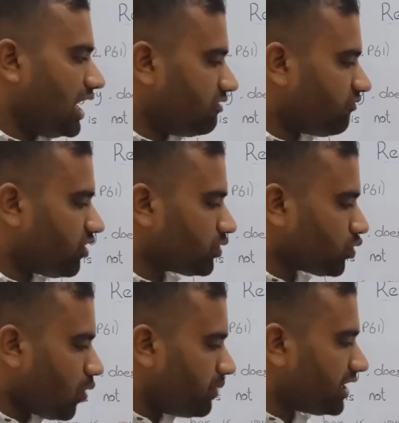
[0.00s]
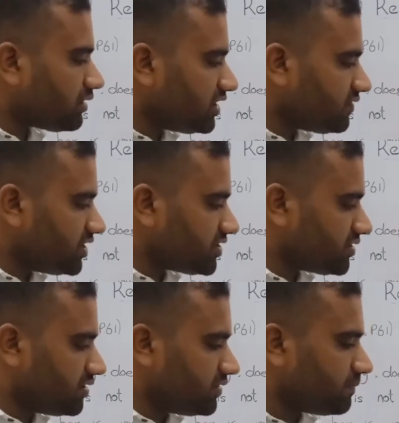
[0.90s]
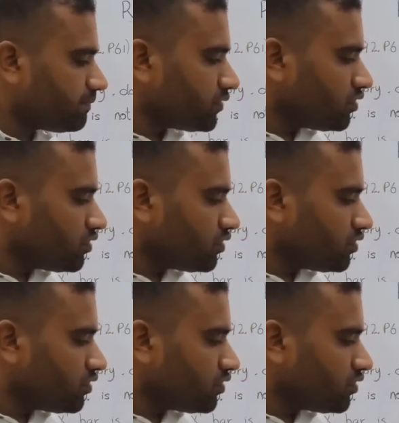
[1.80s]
And for topicalization,